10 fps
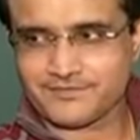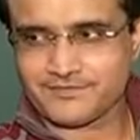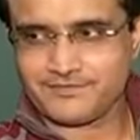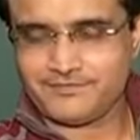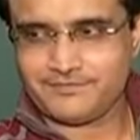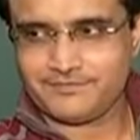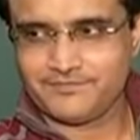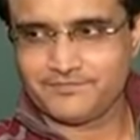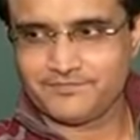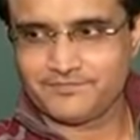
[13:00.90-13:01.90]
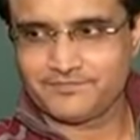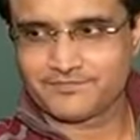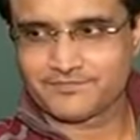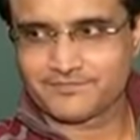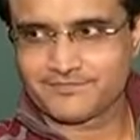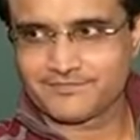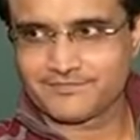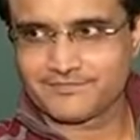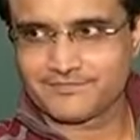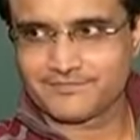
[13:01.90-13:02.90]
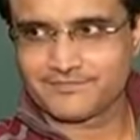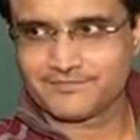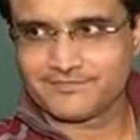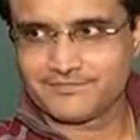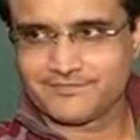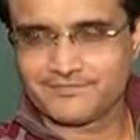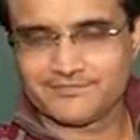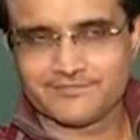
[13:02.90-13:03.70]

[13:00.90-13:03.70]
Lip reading: (silent)